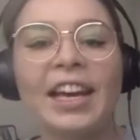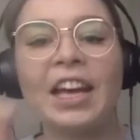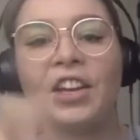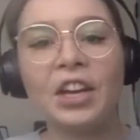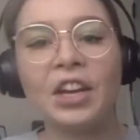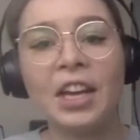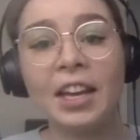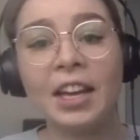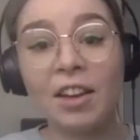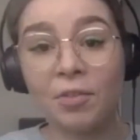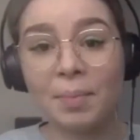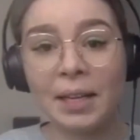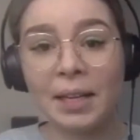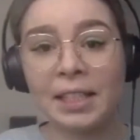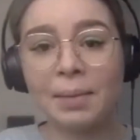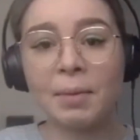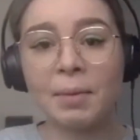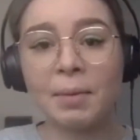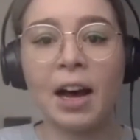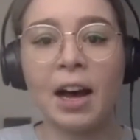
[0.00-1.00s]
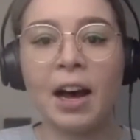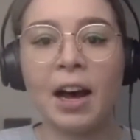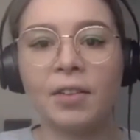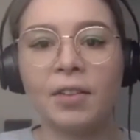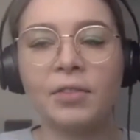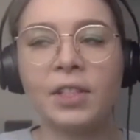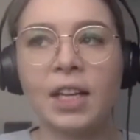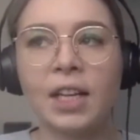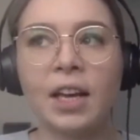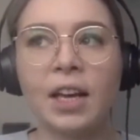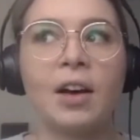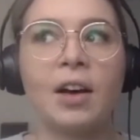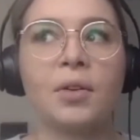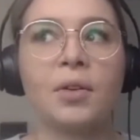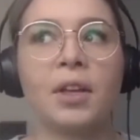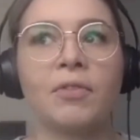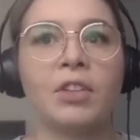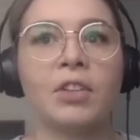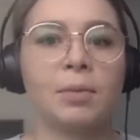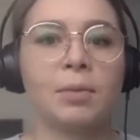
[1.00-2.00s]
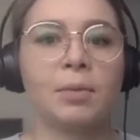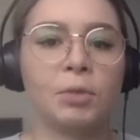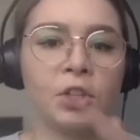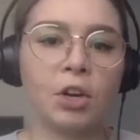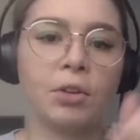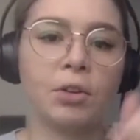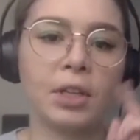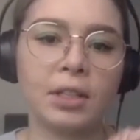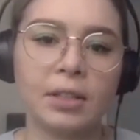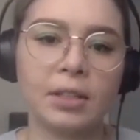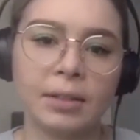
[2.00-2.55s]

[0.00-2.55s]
you can give me some calves and I'll give you some shoulders.